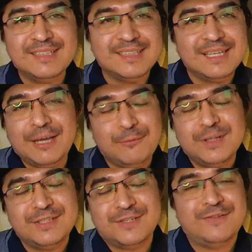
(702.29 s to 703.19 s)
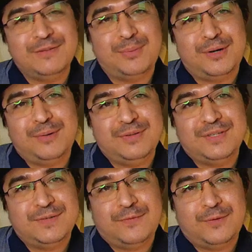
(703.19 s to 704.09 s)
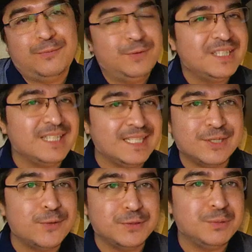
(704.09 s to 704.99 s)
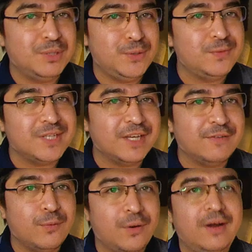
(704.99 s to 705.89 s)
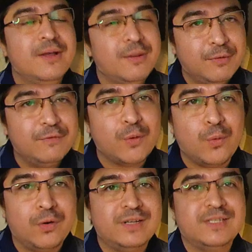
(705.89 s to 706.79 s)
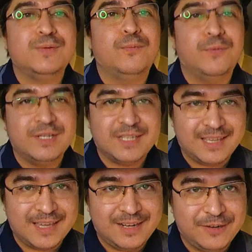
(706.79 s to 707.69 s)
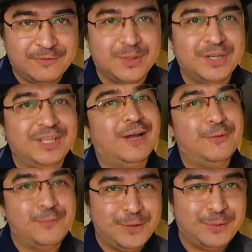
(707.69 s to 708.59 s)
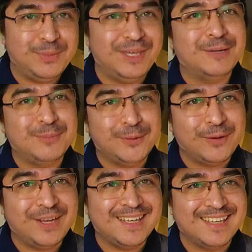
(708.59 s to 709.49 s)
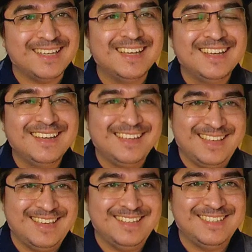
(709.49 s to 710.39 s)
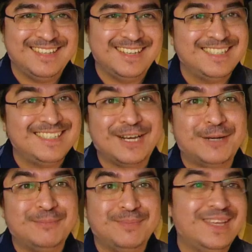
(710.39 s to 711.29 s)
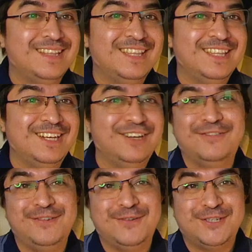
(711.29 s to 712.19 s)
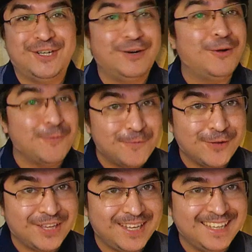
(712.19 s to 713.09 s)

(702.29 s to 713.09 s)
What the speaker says: it will serve the purpose for what he's going to be using it for. But of course, once I get enough money, I will be upgrading his setup in the near future, hopefully.